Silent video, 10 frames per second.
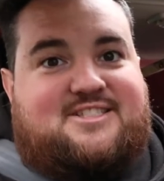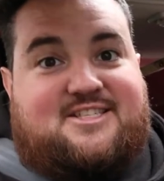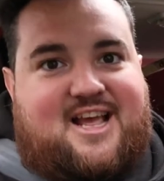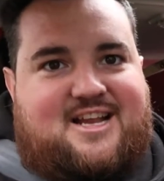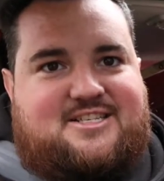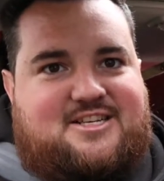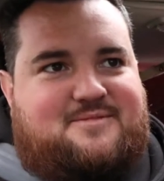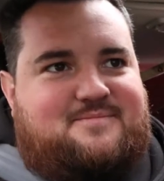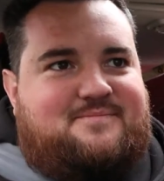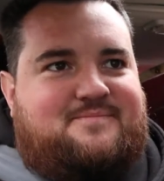Sound, yeah?
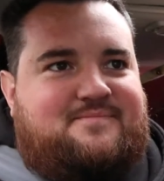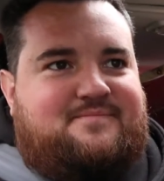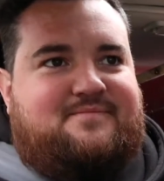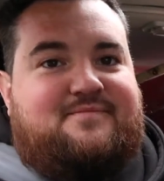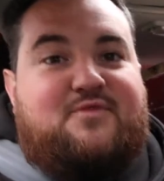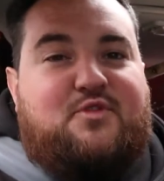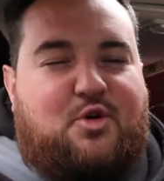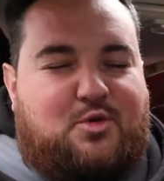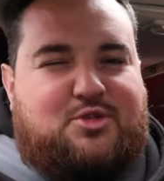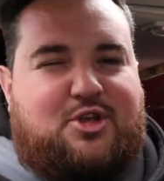
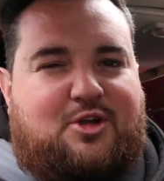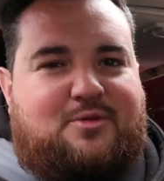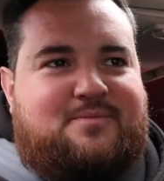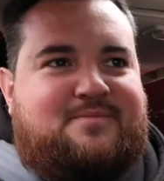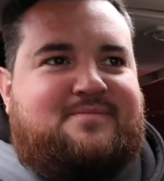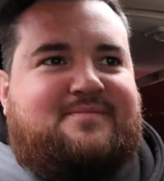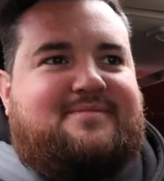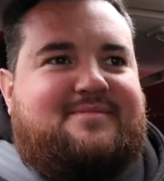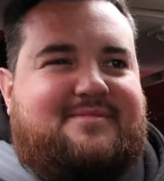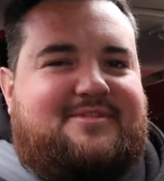Also,
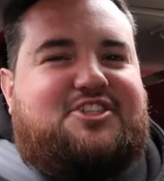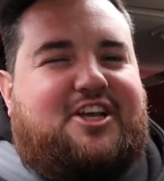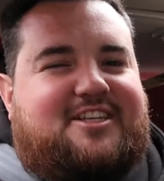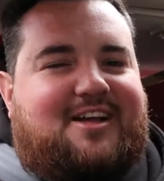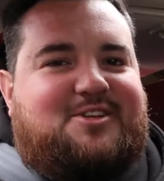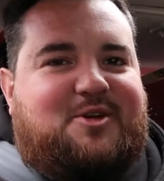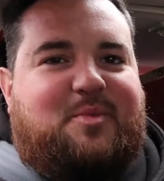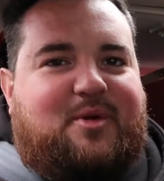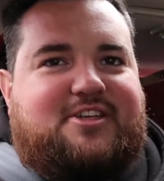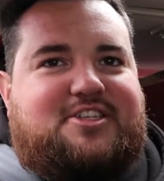cheers. I do
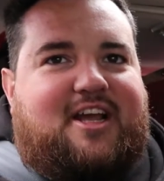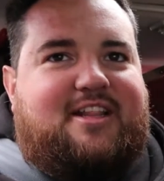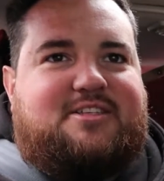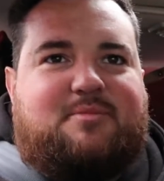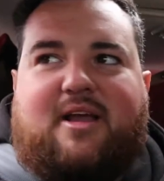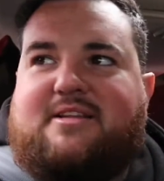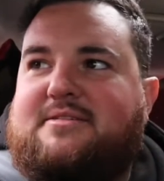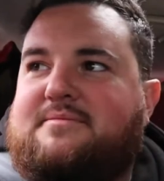appreciate this, mate.